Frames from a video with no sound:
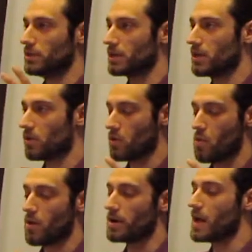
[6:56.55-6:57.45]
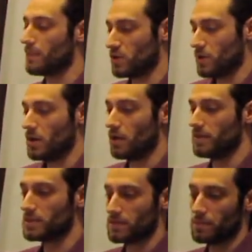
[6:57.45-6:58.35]
to coordinate between all
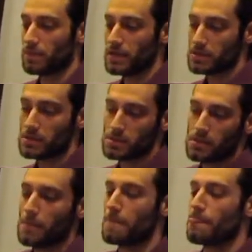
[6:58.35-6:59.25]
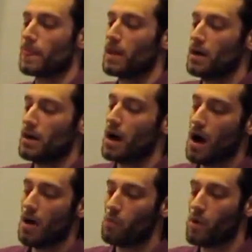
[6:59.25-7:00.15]
these different places.
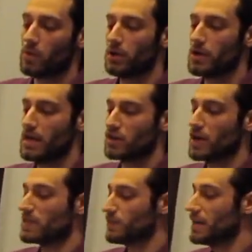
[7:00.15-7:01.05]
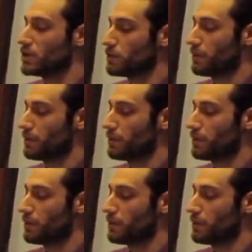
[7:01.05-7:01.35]
When we're looking at transportation